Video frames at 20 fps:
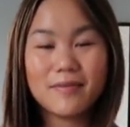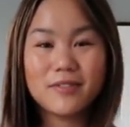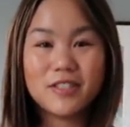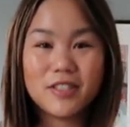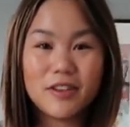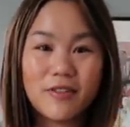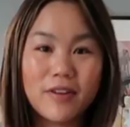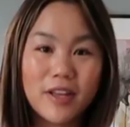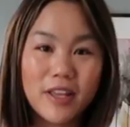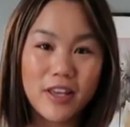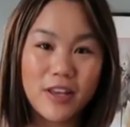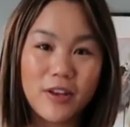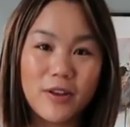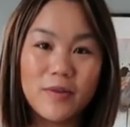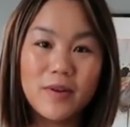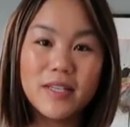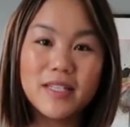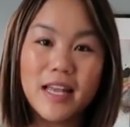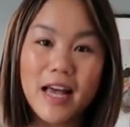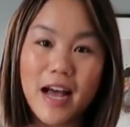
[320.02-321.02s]
am showing
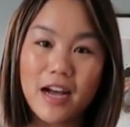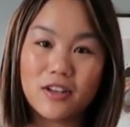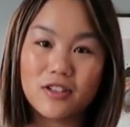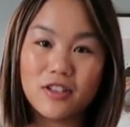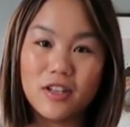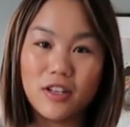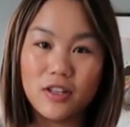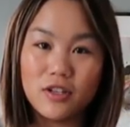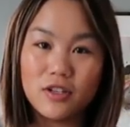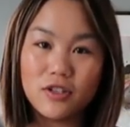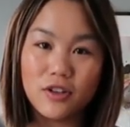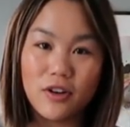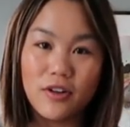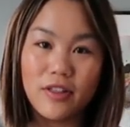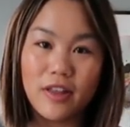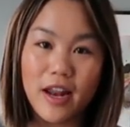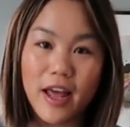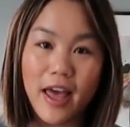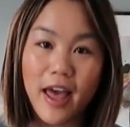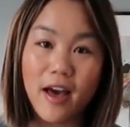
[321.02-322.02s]
you is actually the
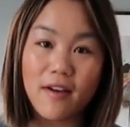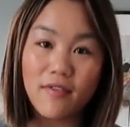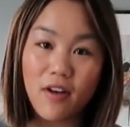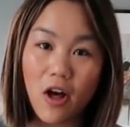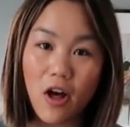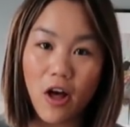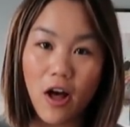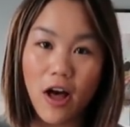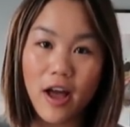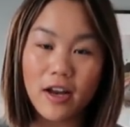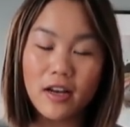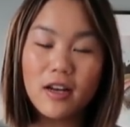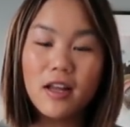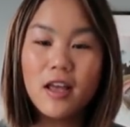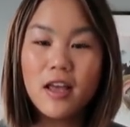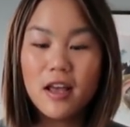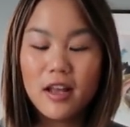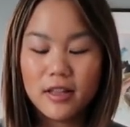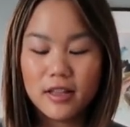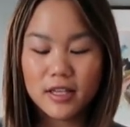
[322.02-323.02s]
shirt that I have on.
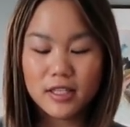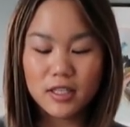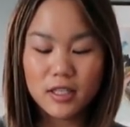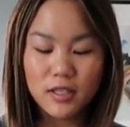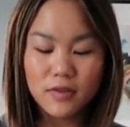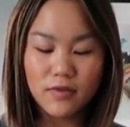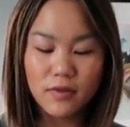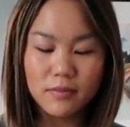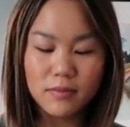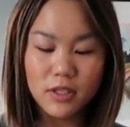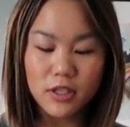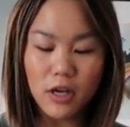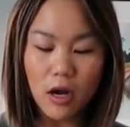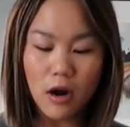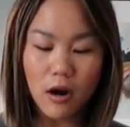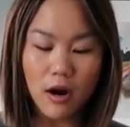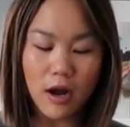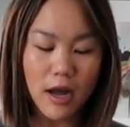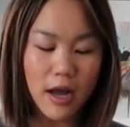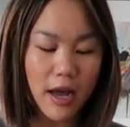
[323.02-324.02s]
This is from
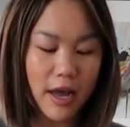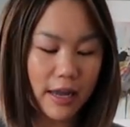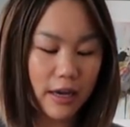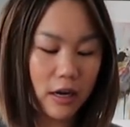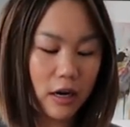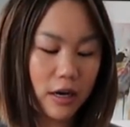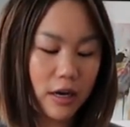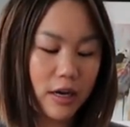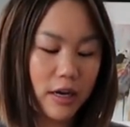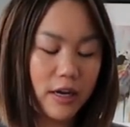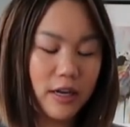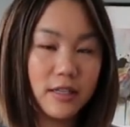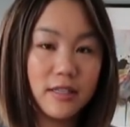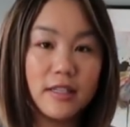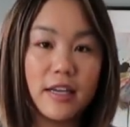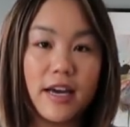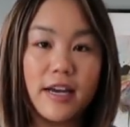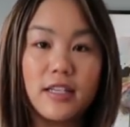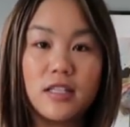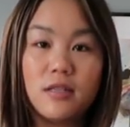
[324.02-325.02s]
Zara. I got it in a
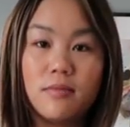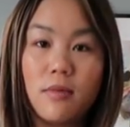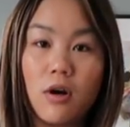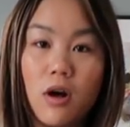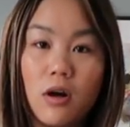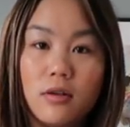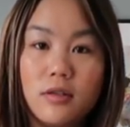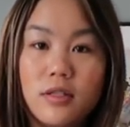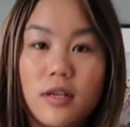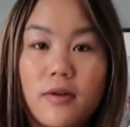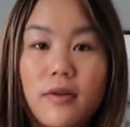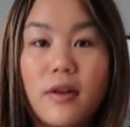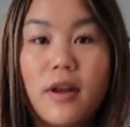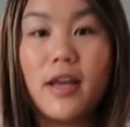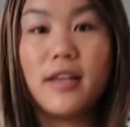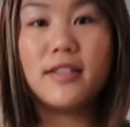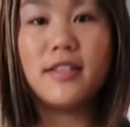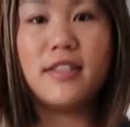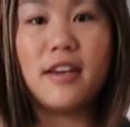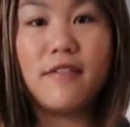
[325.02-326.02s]
size small, so
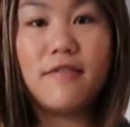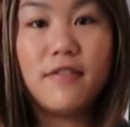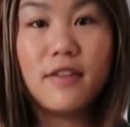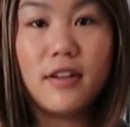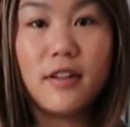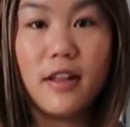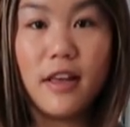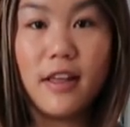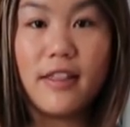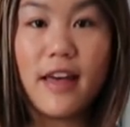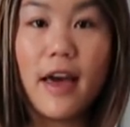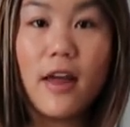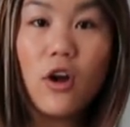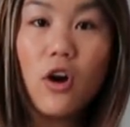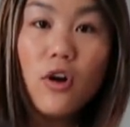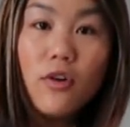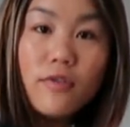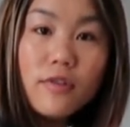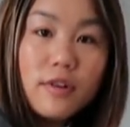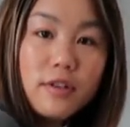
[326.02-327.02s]
it is definitely
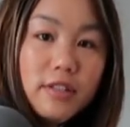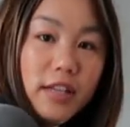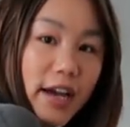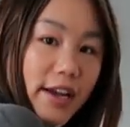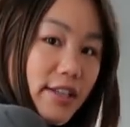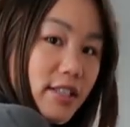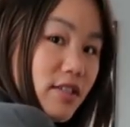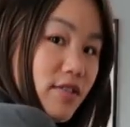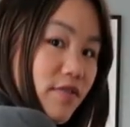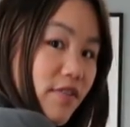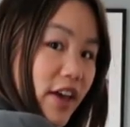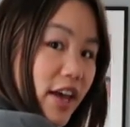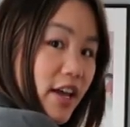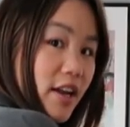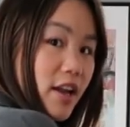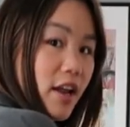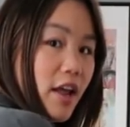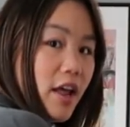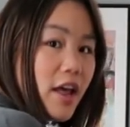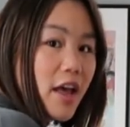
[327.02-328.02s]
that oversized fit.